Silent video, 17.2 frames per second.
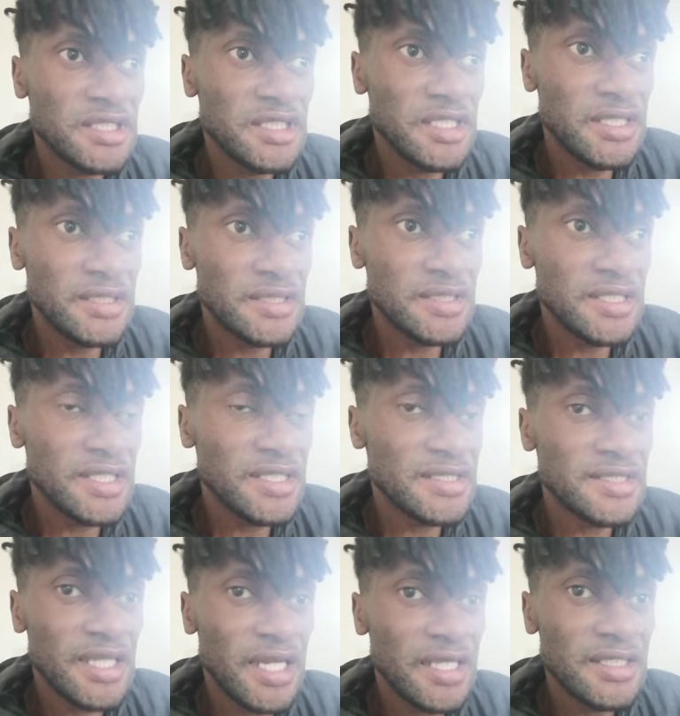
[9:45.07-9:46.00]
scenes
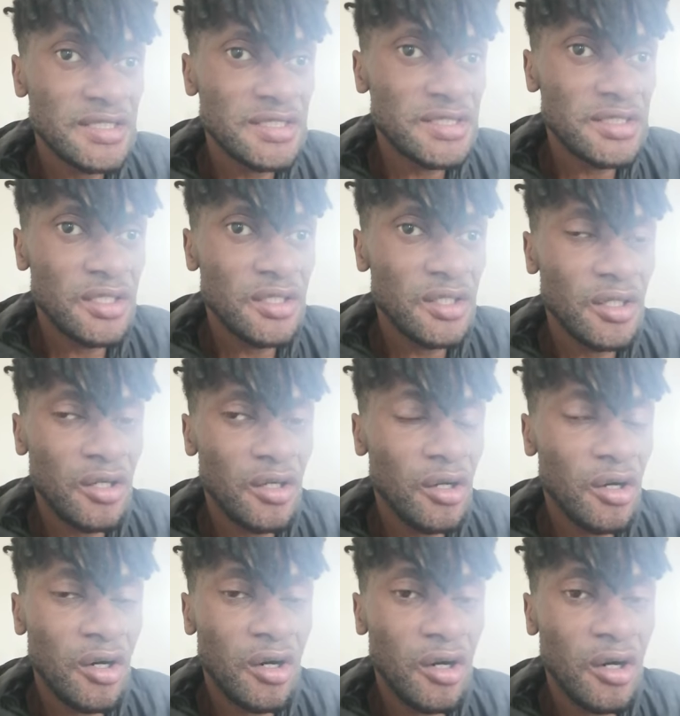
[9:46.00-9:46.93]
these days
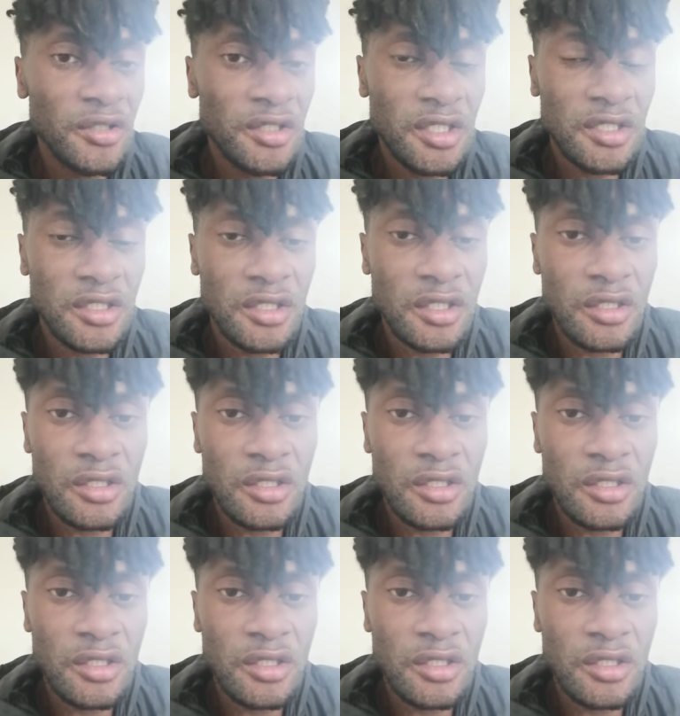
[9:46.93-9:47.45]
aren't